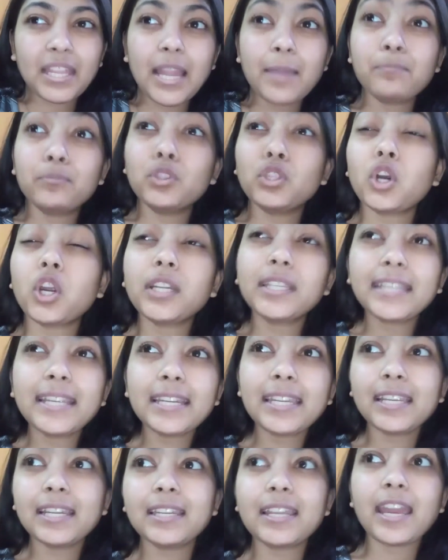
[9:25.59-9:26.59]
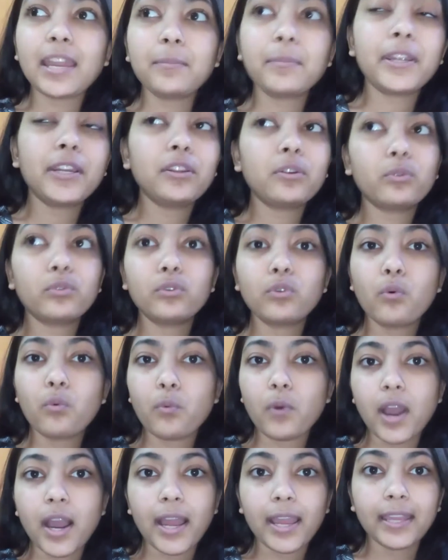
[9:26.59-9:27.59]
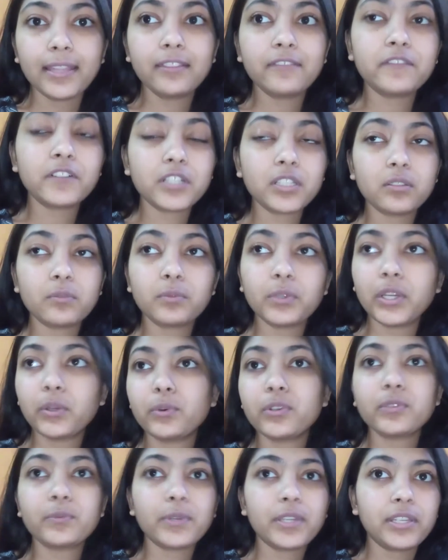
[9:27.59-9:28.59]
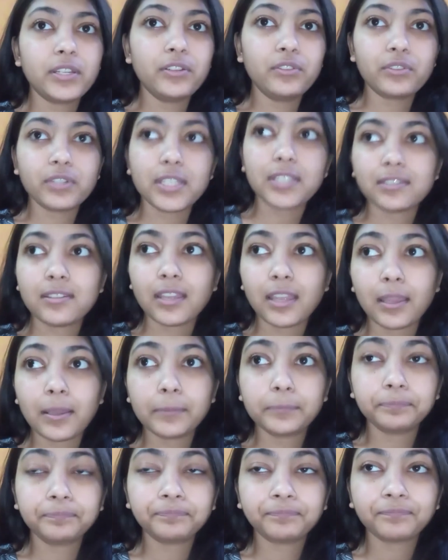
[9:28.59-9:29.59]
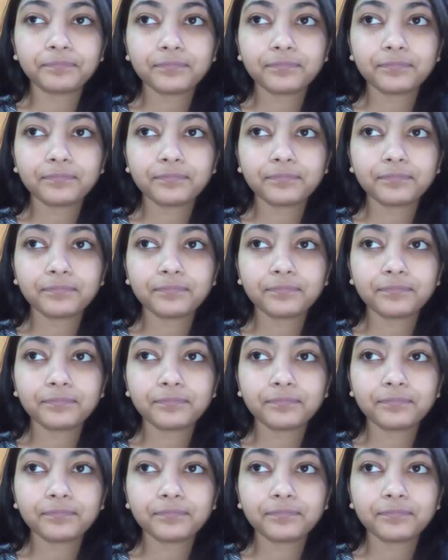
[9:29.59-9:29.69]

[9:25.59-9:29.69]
I'm not getting time. I don't know why. The first week was very interesting.